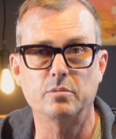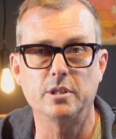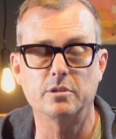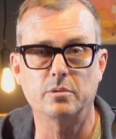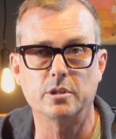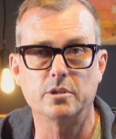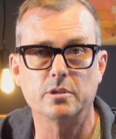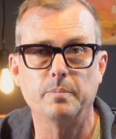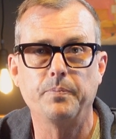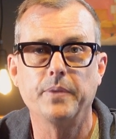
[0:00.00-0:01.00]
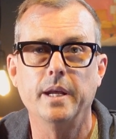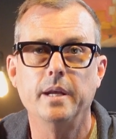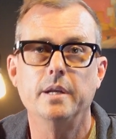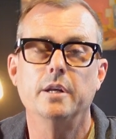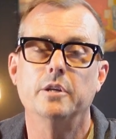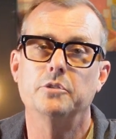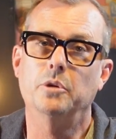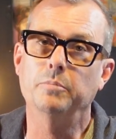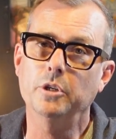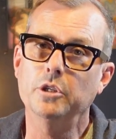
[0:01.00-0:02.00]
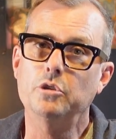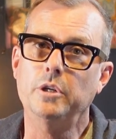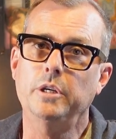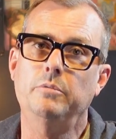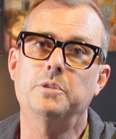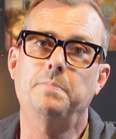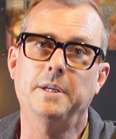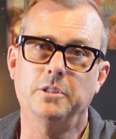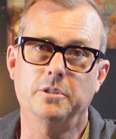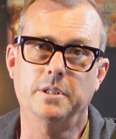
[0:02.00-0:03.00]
resource. So I'm going to try and respect your